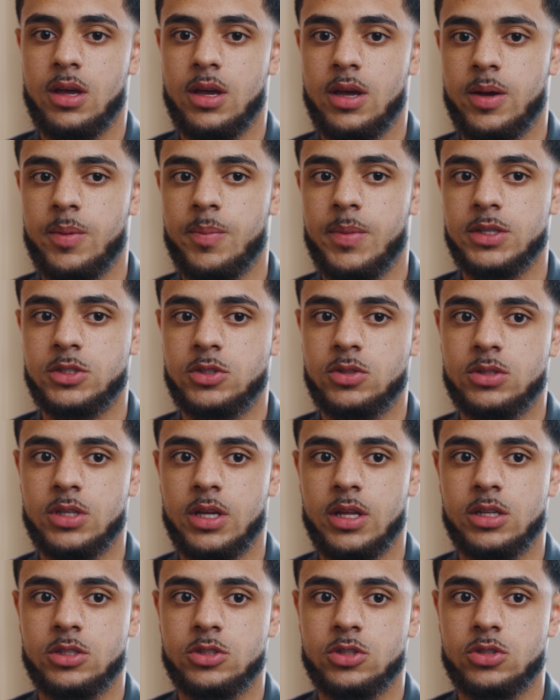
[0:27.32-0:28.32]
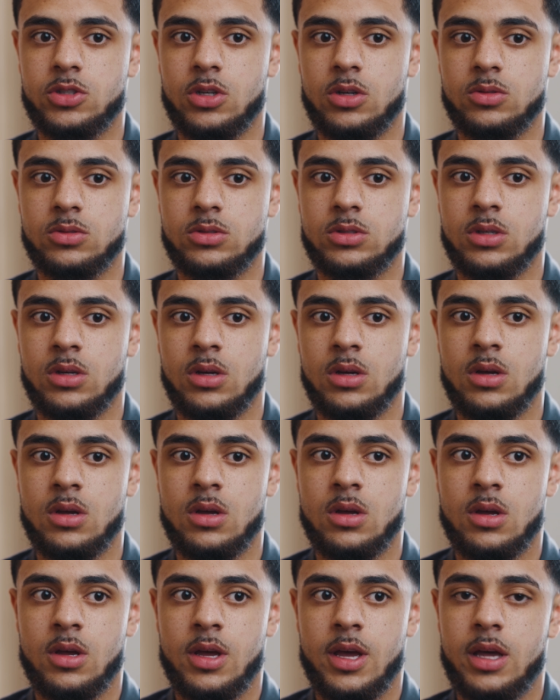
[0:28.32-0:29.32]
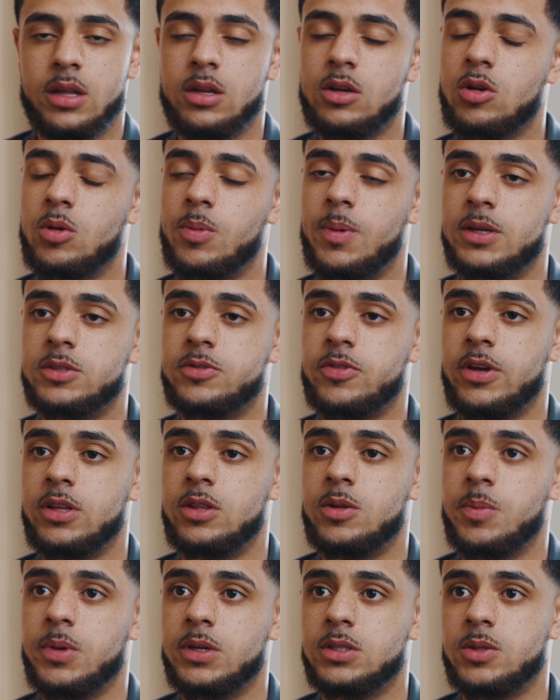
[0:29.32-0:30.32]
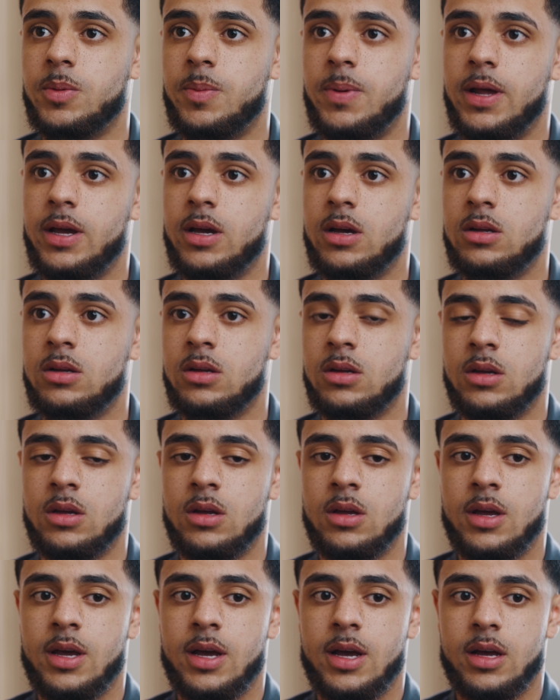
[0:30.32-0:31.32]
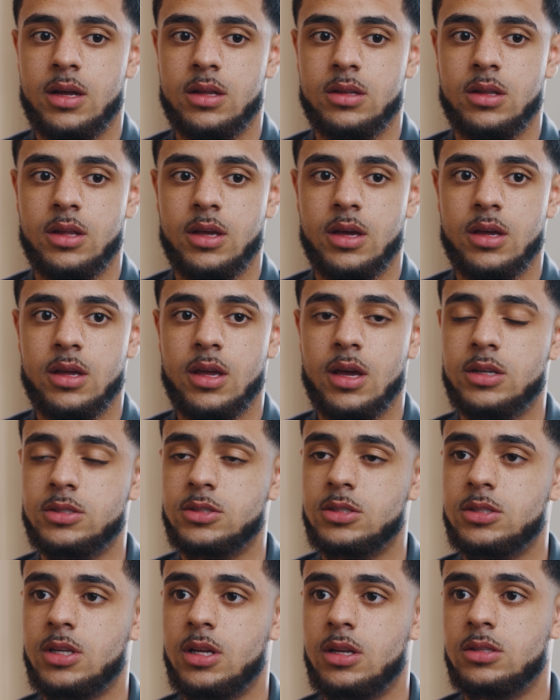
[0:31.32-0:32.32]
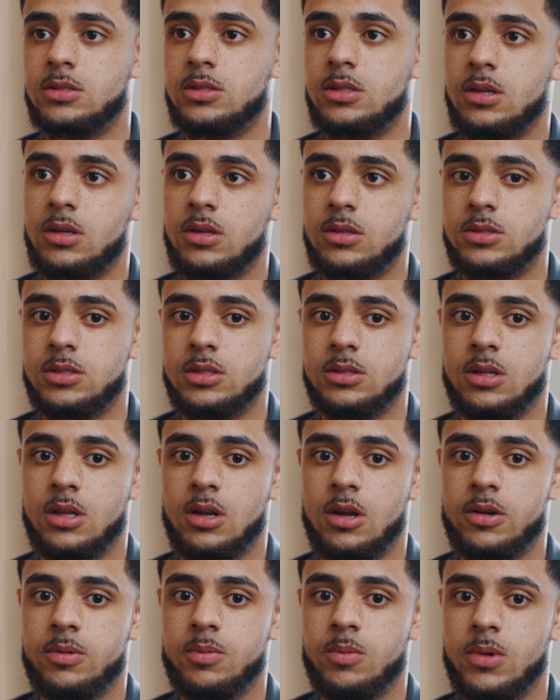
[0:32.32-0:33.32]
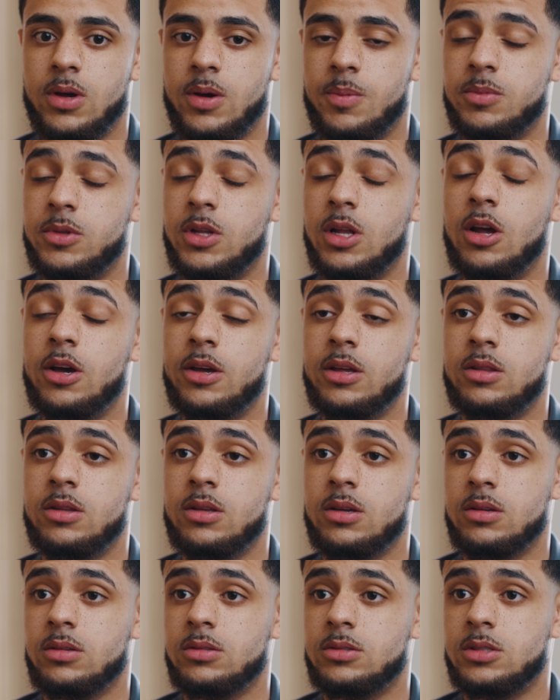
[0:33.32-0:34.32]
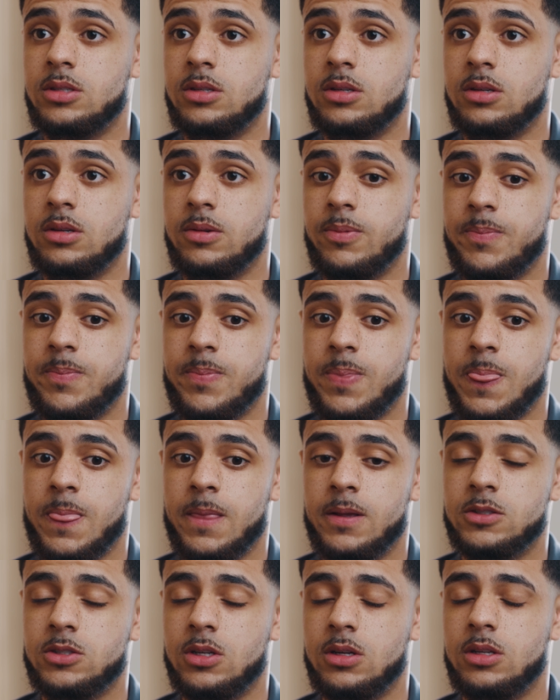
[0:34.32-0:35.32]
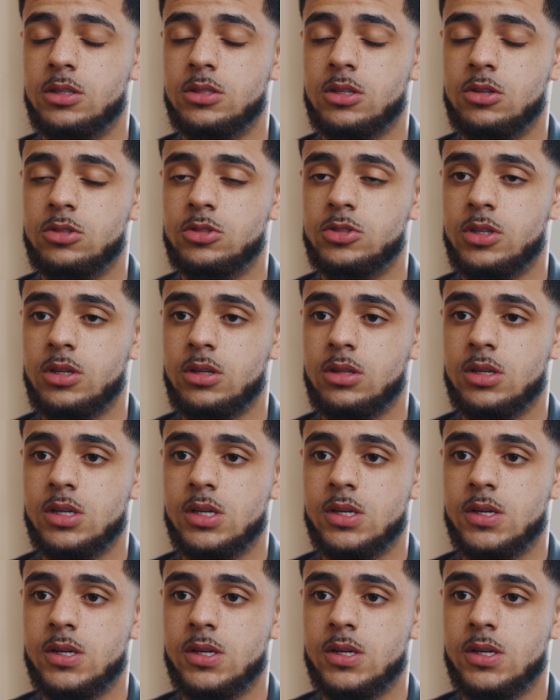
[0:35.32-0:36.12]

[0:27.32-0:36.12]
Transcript: As you said, it just shows the club has faith in me as a player, and yeah, as I said, it's a delight. I'm delighted to sign this contract.